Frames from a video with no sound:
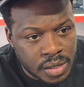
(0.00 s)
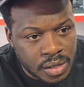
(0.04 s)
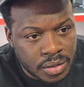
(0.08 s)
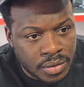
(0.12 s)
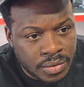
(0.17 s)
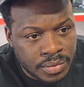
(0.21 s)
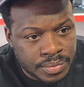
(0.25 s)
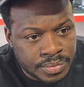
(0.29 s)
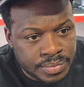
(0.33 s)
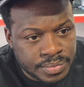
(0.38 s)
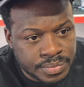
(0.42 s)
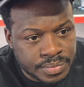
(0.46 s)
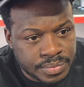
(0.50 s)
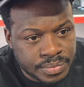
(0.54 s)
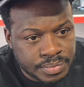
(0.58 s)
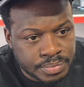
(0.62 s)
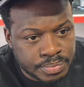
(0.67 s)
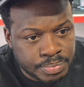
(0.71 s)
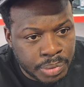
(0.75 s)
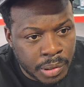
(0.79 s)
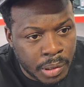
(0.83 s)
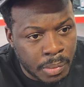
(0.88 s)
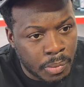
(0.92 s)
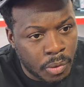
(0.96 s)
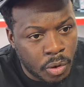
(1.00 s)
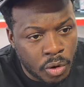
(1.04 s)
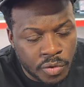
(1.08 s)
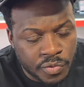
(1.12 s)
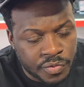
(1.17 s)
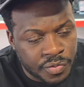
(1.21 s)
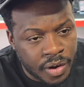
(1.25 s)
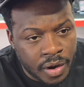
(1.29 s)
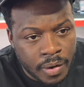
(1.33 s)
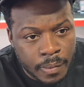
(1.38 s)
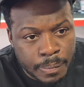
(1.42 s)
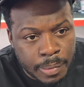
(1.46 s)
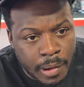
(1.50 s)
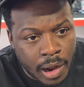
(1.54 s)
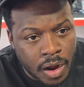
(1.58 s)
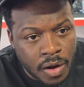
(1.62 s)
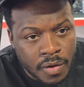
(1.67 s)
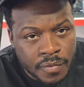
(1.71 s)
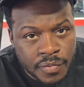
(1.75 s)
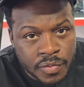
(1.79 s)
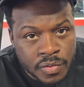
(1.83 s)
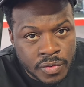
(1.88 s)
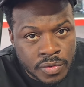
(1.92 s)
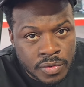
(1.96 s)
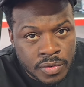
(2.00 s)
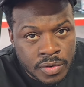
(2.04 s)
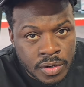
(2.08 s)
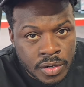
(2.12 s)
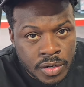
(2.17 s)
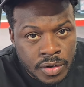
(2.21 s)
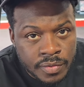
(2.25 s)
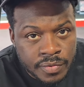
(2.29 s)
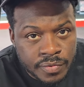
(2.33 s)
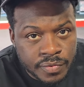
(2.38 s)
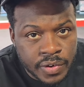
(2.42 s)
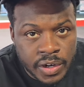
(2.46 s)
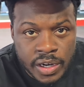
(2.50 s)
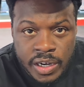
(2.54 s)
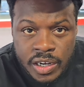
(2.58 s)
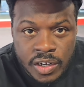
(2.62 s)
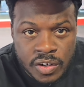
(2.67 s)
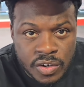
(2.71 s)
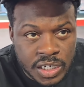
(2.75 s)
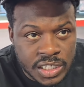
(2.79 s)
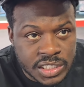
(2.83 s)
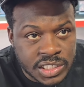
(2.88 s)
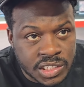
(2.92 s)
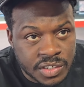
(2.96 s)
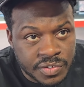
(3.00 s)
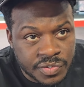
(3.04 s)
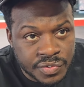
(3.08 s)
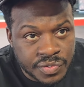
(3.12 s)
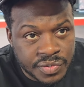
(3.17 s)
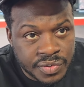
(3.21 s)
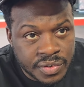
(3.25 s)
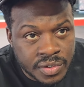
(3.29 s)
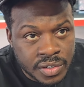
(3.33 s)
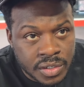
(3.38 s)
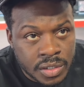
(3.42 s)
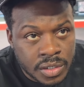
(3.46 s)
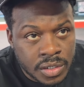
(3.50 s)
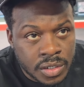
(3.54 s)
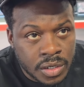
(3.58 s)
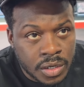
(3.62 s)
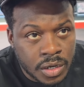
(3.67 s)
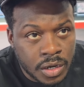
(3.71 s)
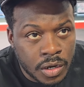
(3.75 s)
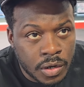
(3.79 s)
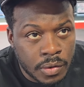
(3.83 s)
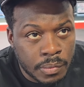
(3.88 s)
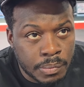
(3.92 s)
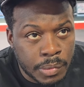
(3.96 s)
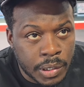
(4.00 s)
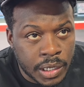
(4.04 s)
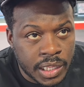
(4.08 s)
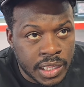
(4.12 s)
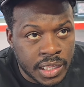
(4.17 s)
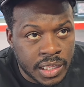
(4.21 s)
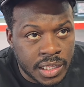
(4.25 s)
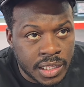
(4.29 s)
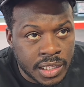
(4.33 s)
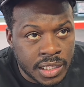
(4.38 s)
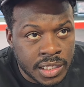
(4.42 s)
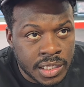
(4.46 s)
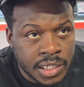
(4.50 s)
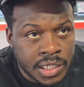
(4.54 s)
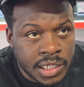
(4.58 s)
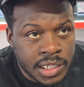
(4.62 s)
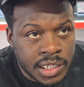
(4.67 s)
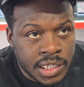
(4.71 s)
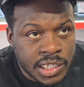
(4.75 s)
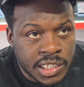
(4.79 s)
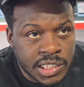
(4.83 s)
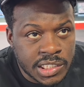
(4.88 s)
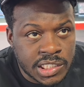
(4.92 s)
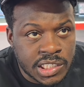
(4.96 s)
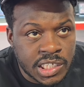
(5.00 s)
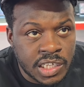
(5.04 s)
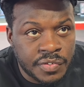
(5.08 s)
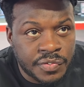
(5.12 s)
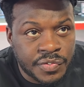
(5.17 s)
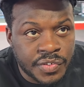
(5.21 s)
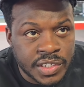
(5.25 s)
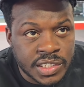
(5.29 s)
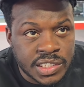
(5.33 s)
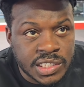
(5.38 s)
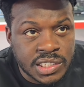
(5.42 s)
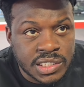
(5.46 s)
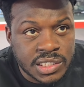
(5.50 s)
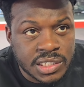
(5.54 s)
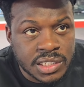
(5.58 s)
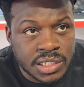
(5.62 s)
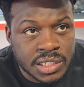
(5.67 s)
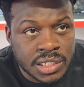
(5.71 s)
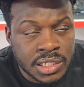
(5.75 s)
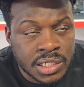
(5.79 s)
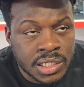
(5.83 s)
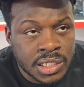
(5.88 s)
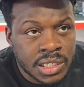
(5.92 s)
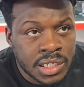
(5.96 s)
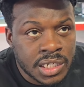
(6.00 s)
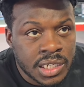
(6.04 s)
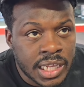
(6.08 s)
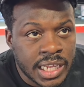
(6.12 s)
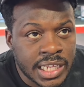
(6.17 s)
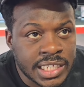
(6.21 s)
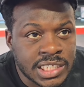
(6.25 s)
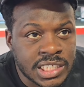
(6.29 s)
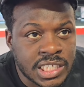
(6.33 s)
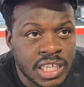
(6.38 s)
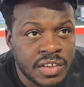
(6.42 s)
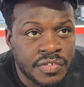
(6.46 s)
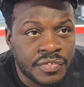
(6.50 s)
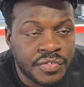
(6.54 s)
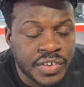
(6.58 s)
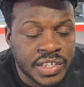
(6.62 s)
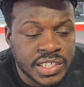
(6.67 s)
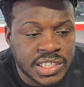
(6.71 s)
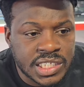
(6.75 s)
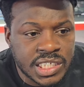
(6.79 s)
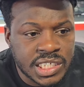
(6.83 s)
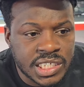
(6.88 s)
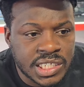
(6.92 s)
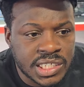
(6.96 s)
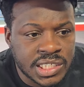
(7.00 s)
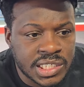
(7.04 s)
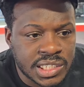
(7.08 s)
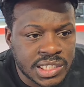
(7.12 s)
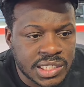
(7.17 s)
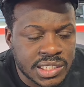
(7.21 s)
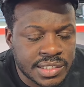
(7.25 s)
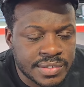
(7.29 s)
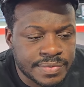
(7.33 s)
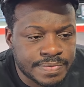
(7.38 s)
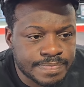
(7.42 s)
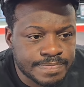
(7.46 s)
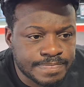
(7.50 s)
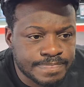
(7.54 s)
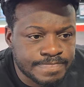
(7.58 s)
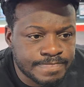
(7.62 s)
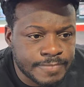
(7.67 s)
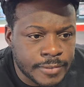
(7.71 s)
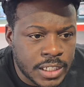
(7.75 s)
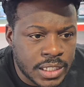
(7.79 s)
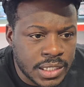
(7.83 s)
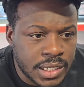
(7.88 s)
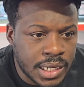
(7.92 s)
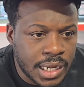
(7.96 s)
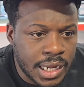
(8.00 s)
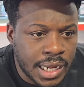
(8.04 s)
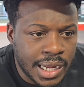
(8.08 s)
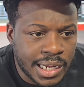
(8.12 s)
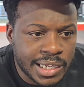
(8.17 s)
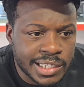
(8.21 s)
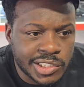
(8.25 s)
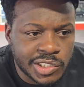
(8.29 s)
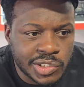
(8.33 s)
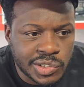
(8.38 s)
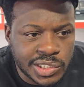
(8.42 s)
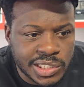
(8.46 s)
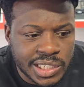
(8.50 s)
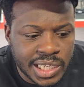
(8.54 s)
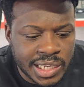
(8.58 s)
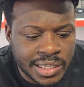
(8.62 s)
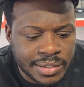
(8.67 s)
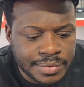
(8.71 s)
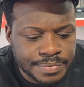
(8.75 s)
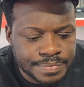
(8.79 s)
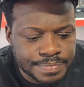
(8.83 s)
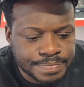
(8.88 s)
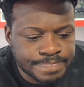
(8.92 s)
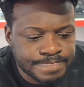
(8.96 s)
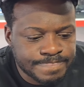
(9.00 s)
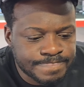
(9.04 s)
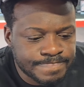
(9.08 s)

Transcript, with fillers: Um, Pitbull is very powerful, very aggressive. Um, but his defense his defense is how could you say?